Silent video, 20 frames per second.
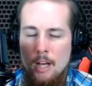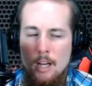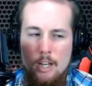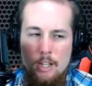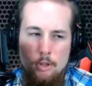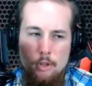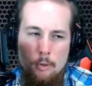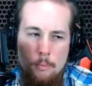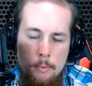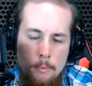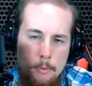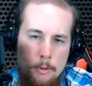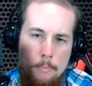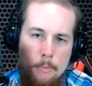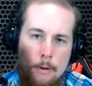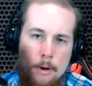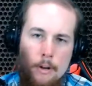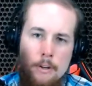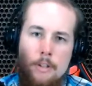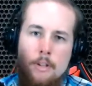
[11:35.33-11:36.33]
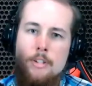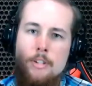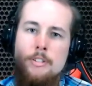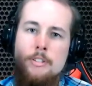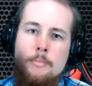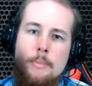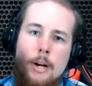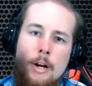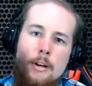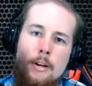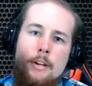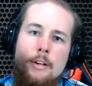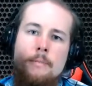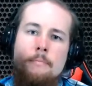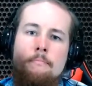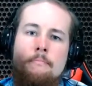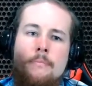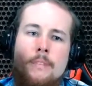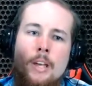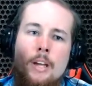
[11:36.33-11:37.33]
You remember the part of the good
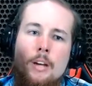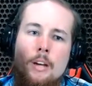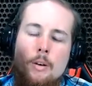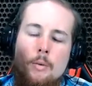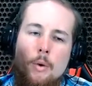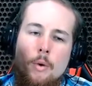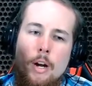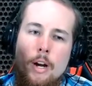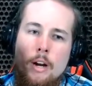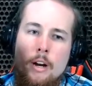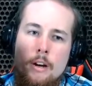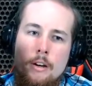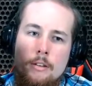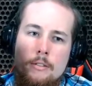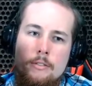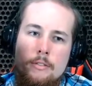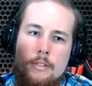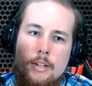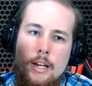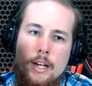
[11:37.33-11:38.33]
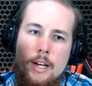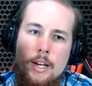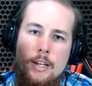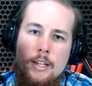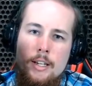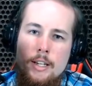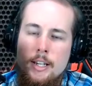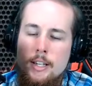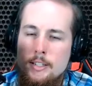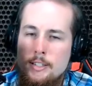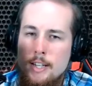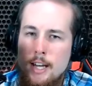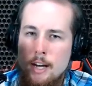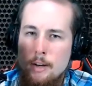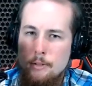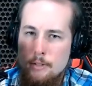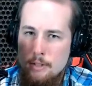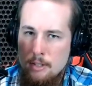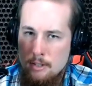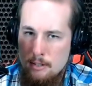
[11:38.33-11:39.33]
Samaritan where uh, he gets
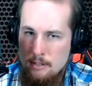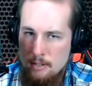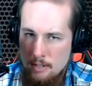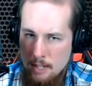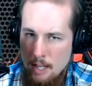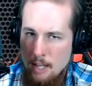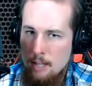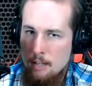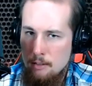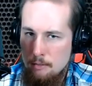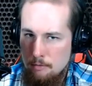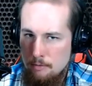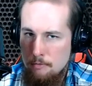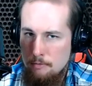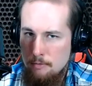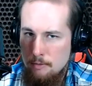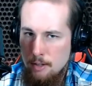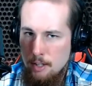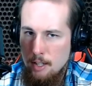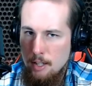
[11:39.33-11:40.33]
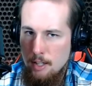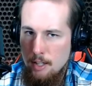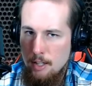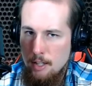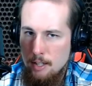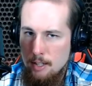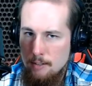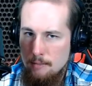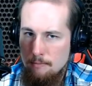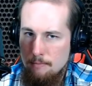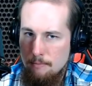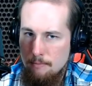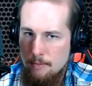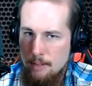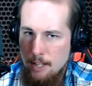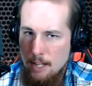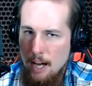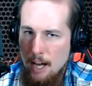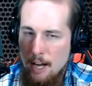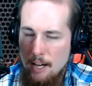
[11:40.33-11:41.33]
out to save the uh,
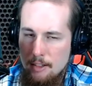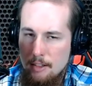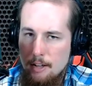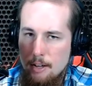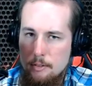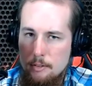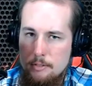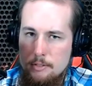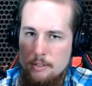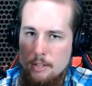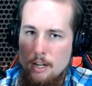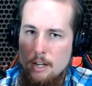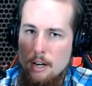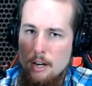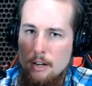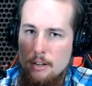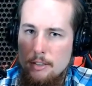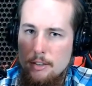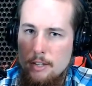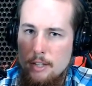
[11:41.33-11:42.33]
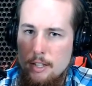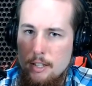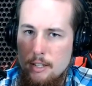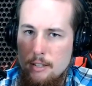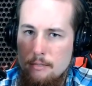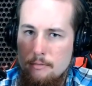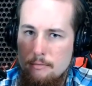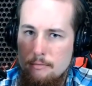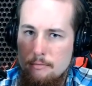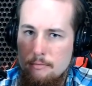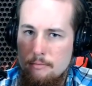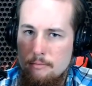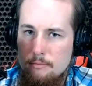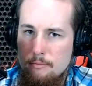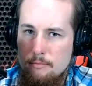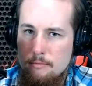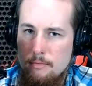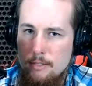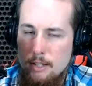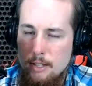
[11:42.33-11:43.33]
the guy there stuck on the
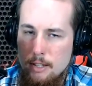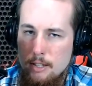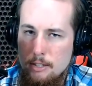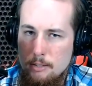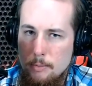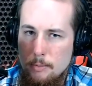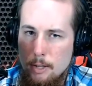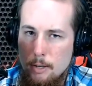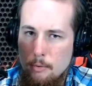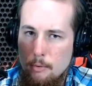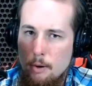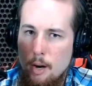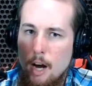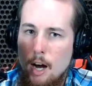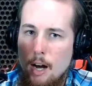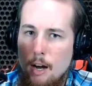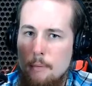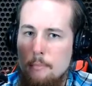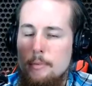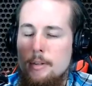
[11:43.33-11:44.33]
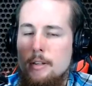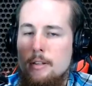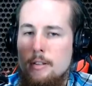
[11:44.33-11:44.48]
that's been robbed